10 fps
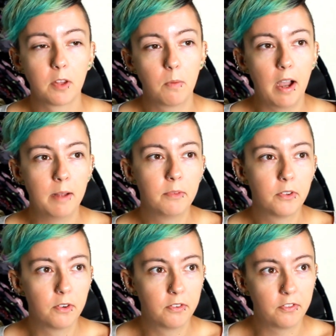why I'm
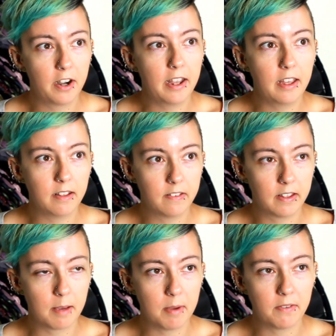so afraid
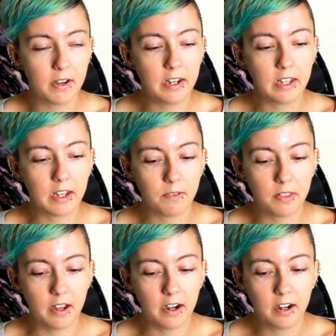to get my writing out
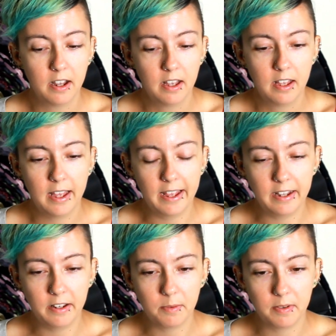there,
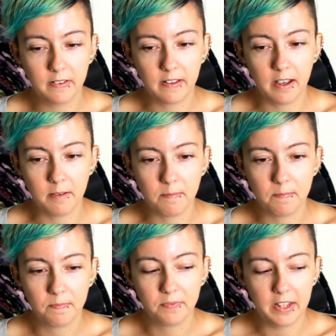and it was,
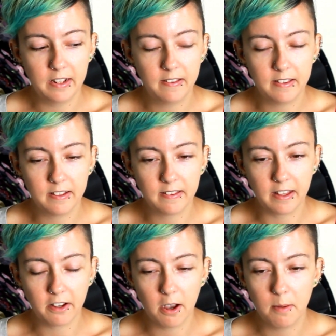it's this
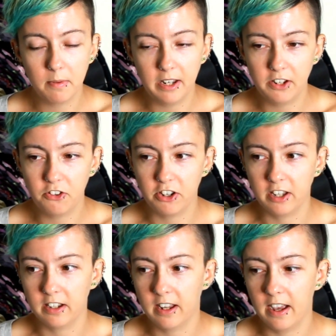like
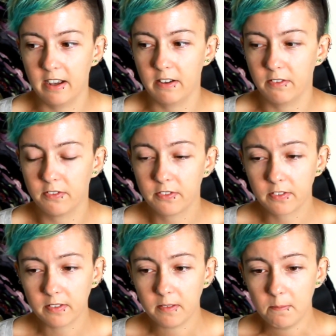combination of
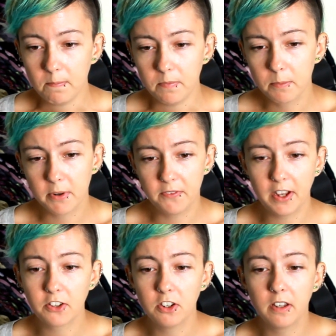
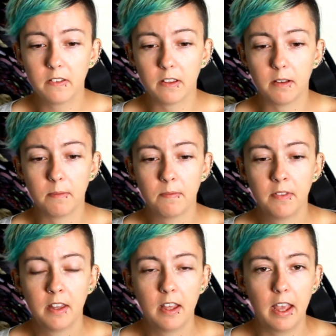perfectionism
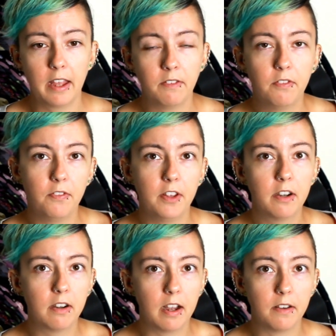and
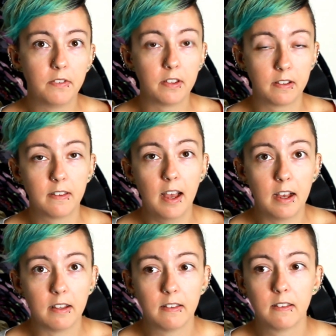fear of
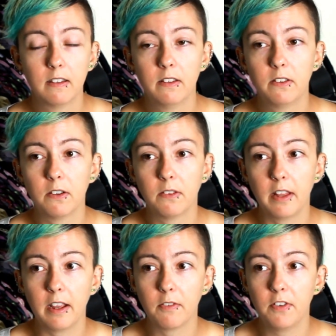success. So
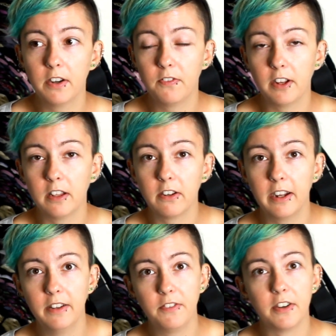like fear of failure
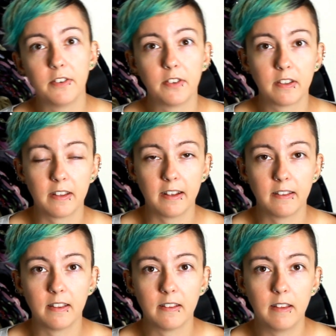and fear of success
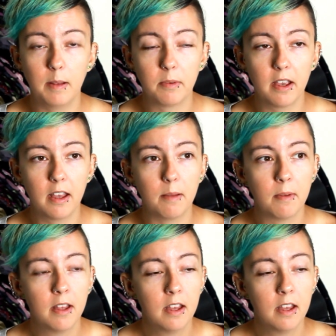at the same time,